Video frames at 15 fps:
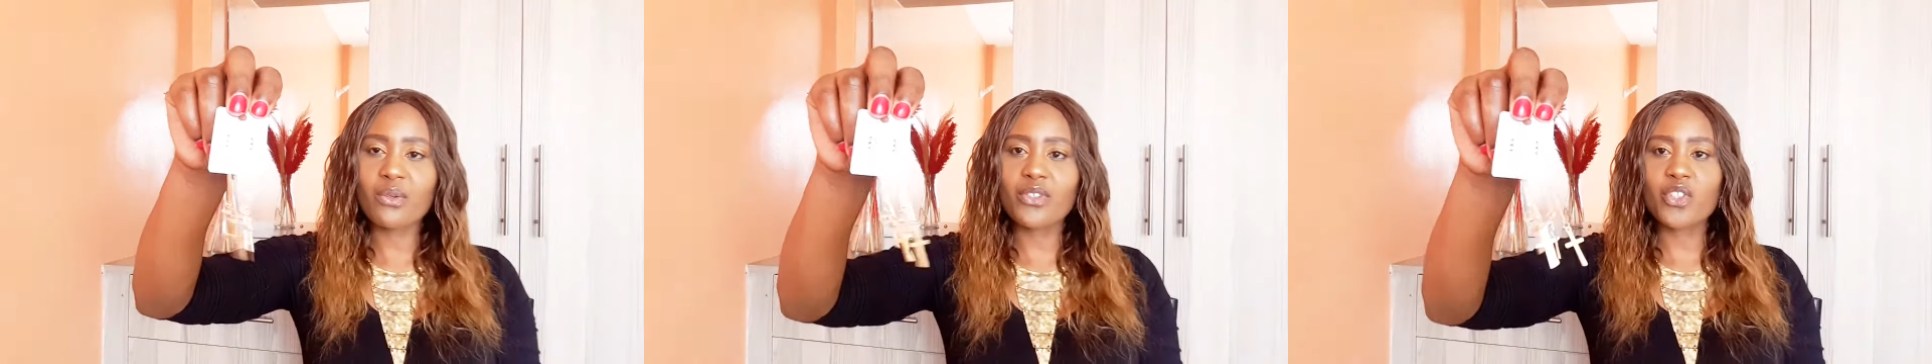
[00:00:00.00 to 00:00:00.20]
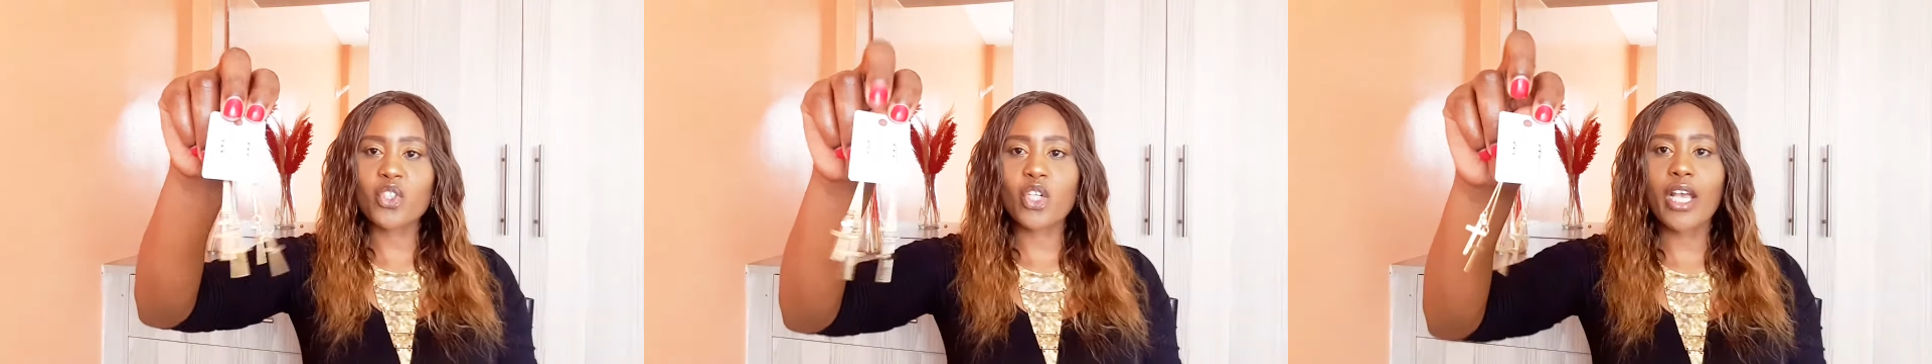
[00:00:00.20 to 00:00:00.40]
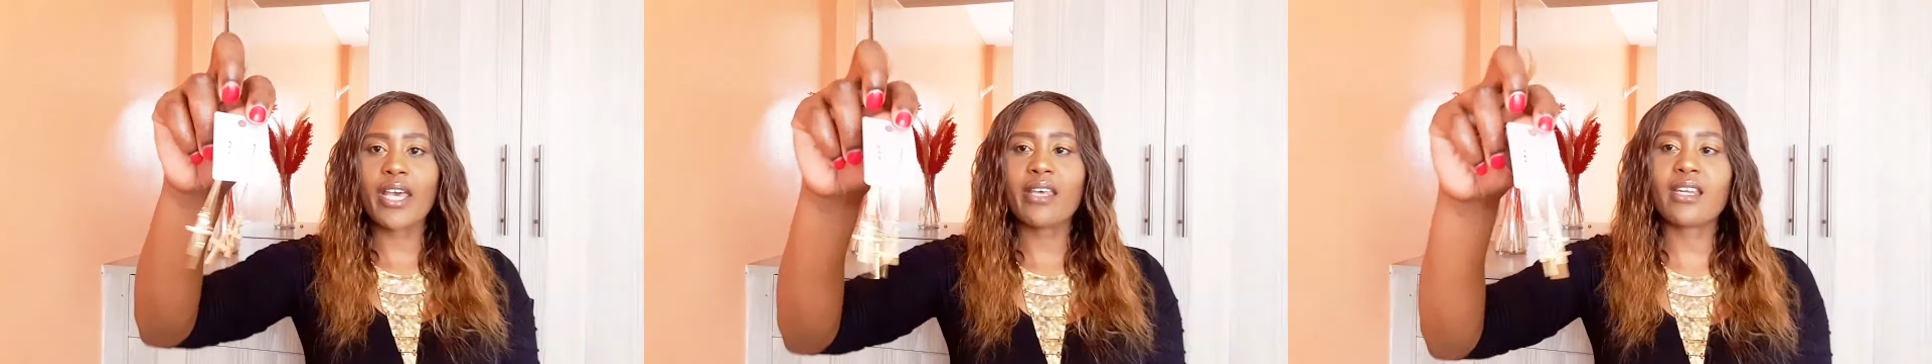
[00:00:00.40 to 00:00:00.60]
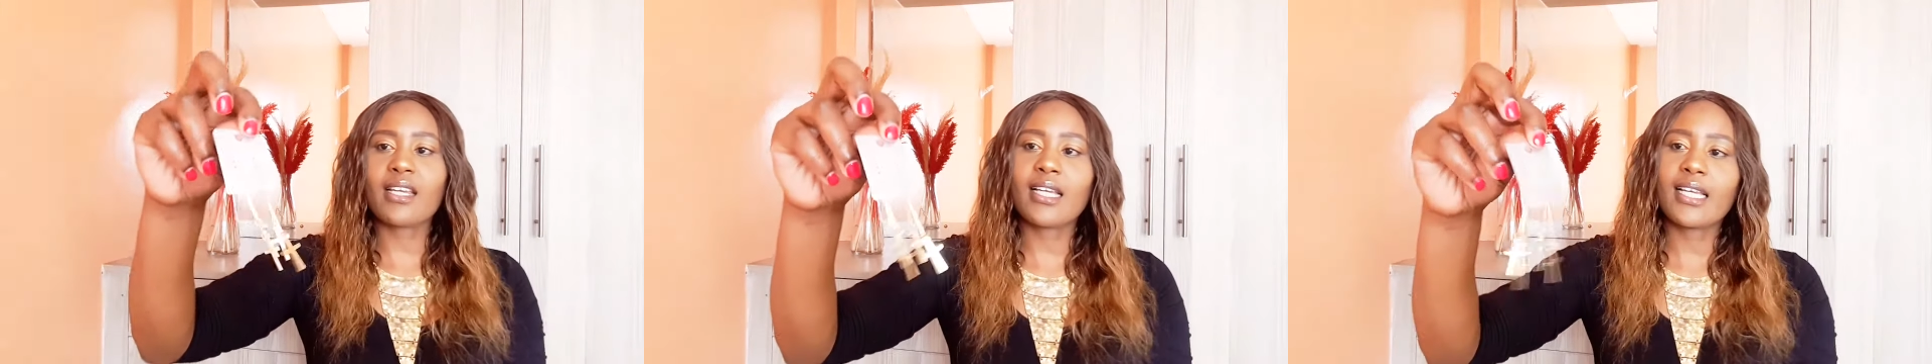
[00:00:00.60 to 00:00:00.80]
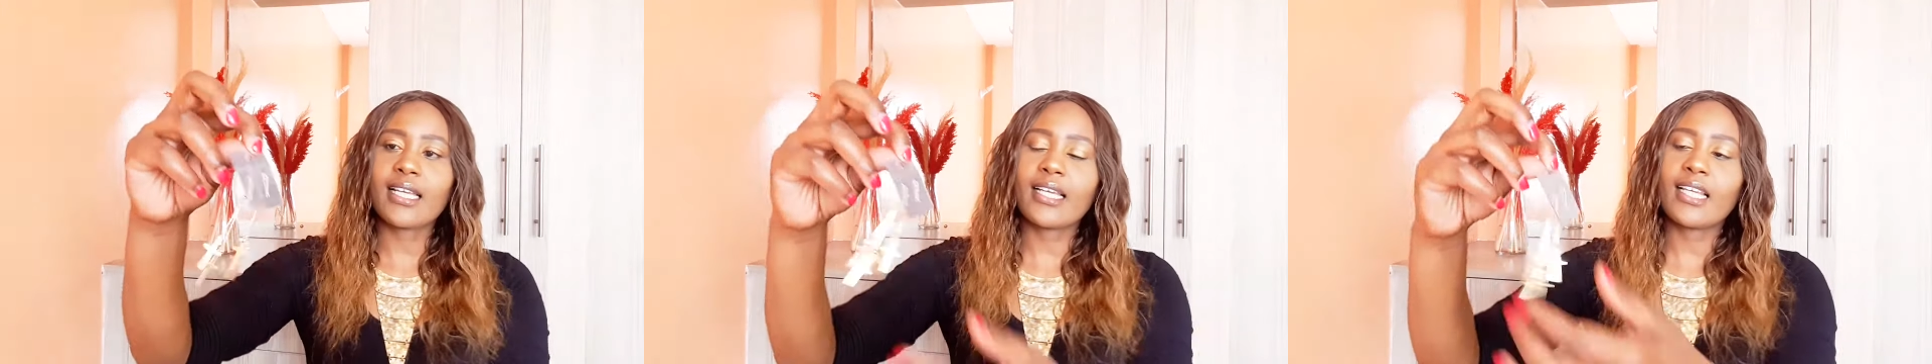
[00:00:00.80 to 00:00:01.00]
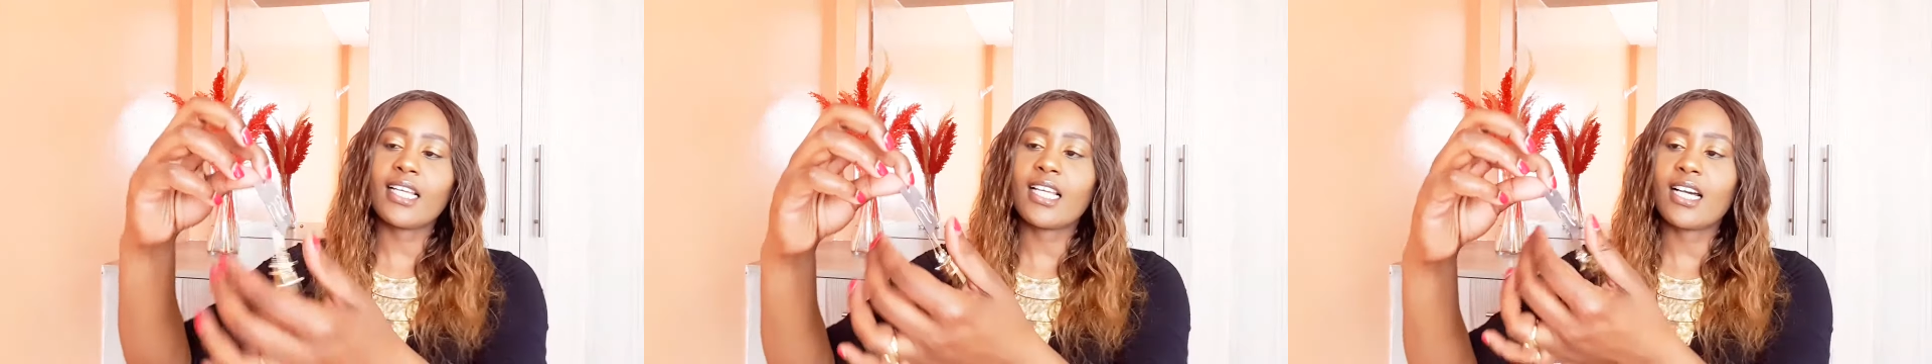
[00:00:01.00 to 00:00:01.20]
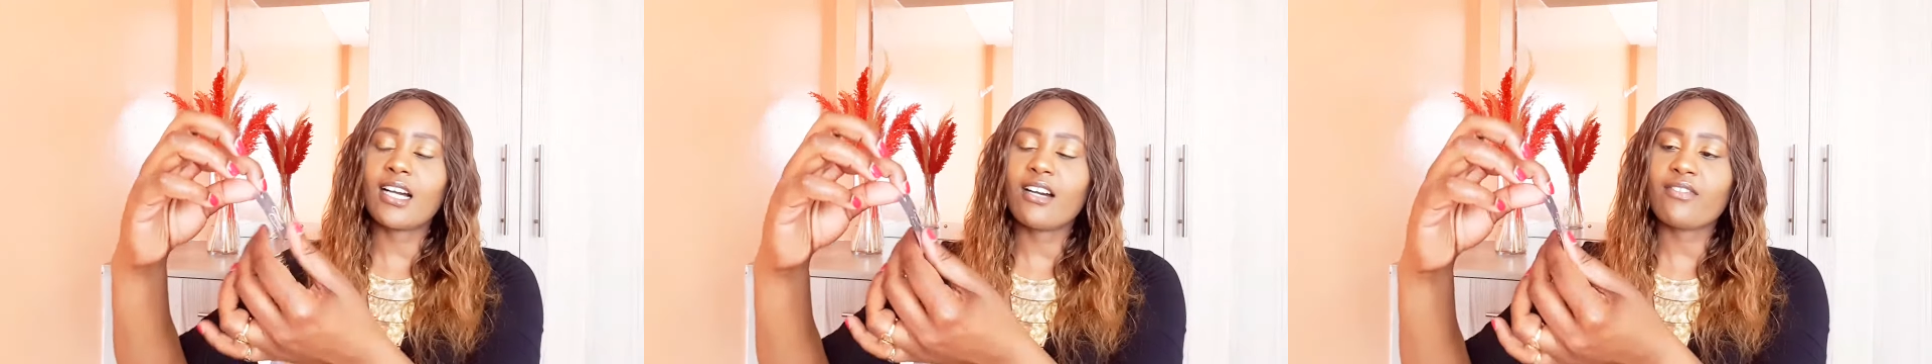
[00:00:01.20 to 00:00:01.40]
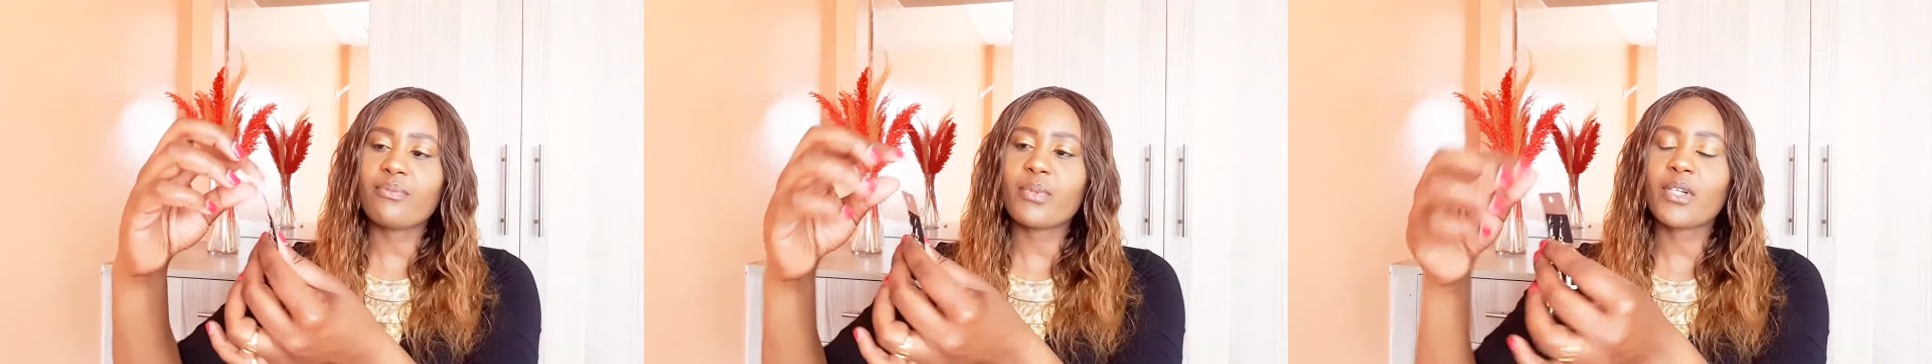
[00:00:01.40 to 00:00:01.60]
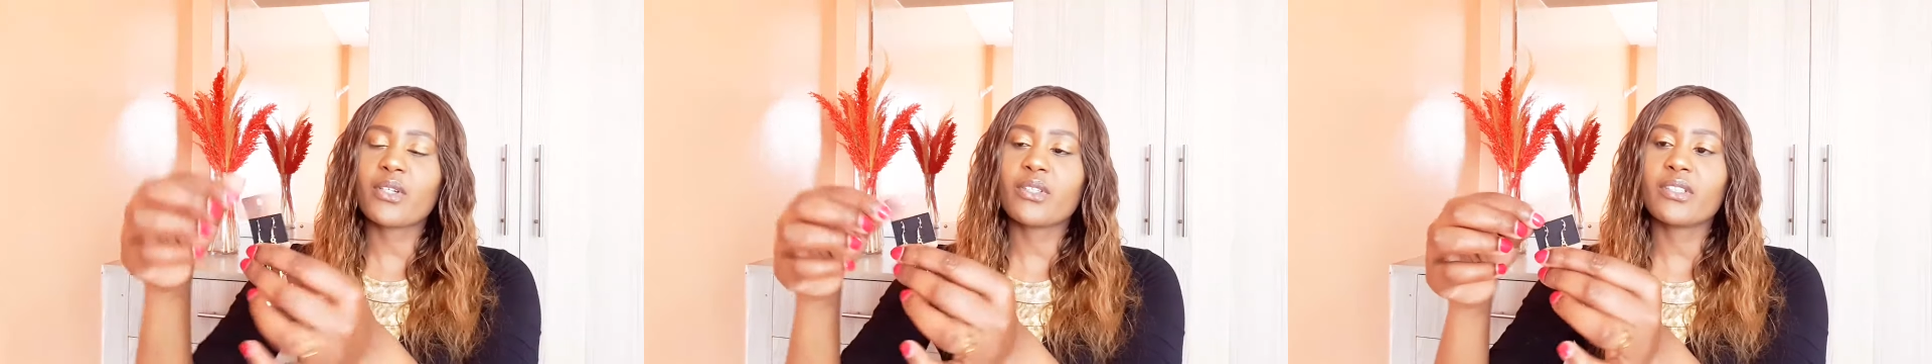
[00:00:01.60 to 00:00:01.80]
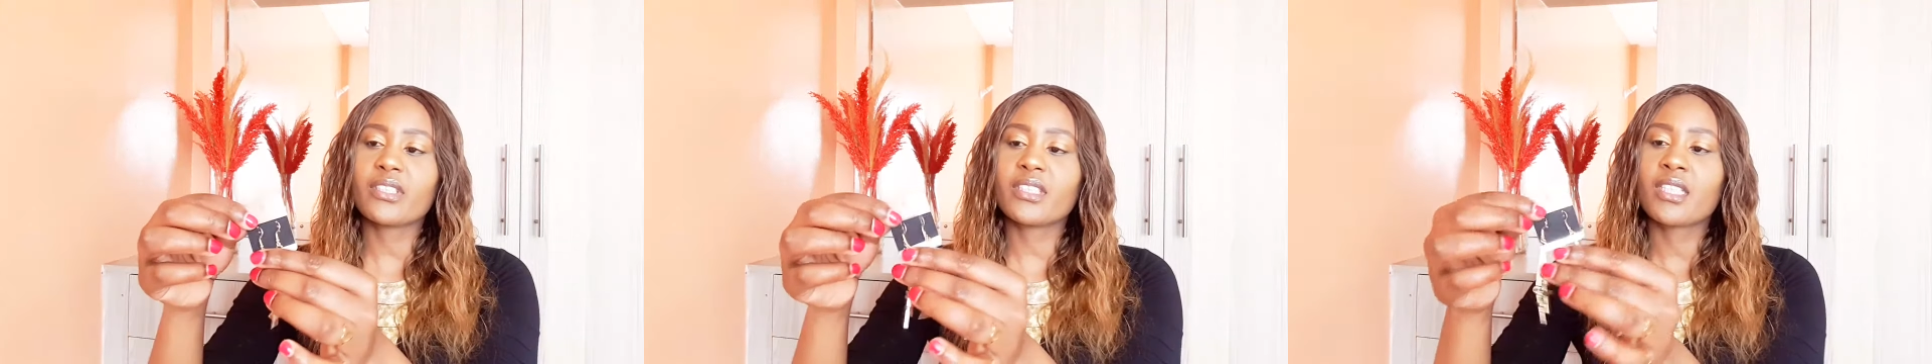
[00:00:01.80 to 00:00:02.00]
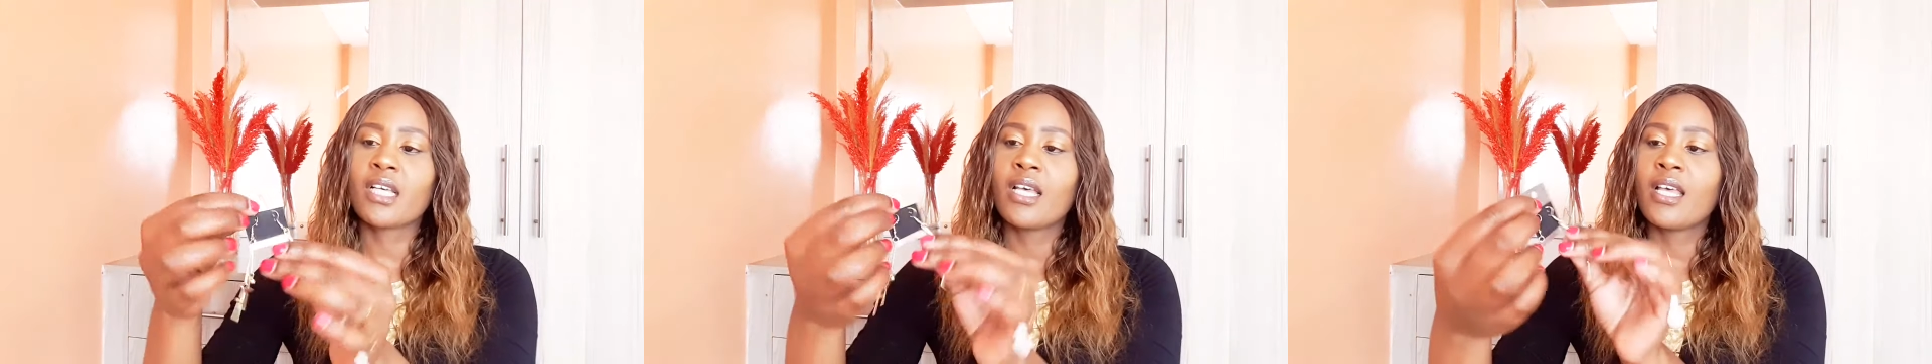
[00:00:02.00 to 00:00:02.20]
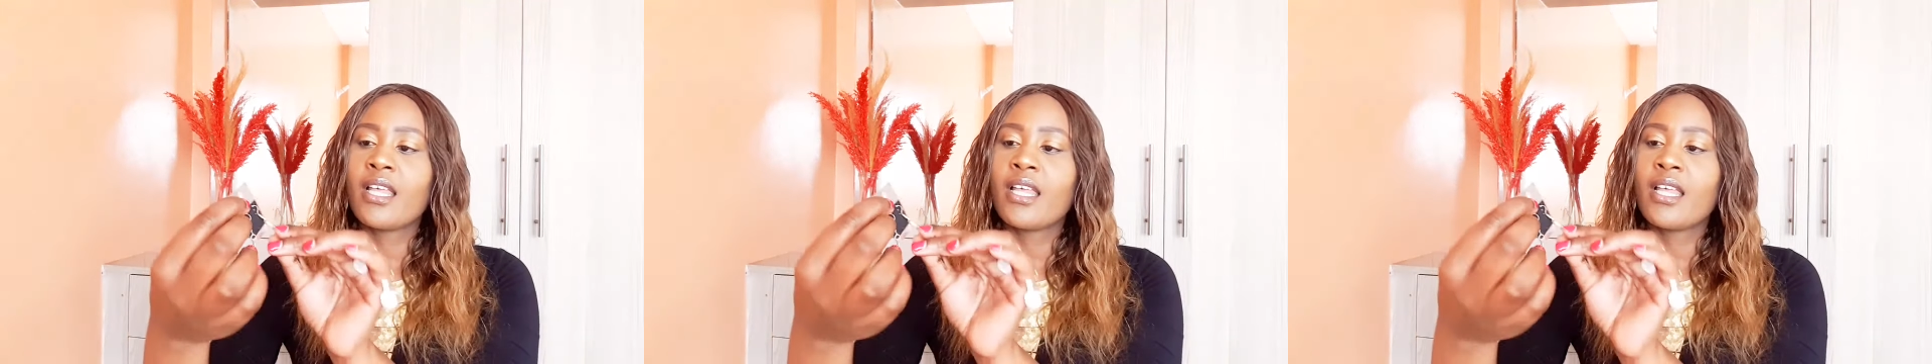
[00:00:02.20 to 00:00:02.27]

which I really love because